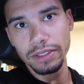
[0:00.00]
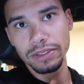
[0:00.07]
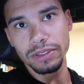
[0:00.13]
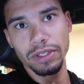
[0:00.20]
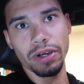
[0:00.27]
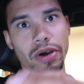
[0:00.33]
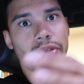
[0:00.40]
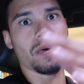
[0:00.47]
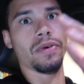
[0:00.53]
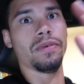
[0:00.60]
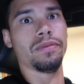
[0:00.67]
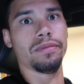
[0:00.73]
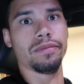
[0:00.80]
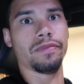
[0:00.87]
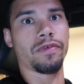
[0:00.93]
So, you
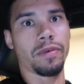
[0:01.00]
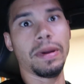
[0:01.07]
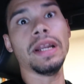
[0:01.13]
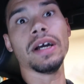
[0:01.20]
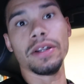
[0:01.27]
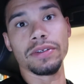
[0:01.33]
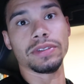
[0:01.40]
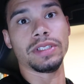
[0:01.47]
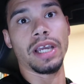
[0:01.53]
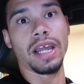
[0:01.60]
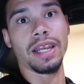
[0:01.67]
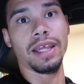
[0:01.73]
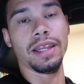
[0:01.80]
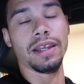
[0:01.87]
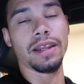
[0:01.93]
know, for me to
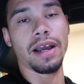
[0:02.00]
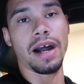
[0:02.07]
understand it,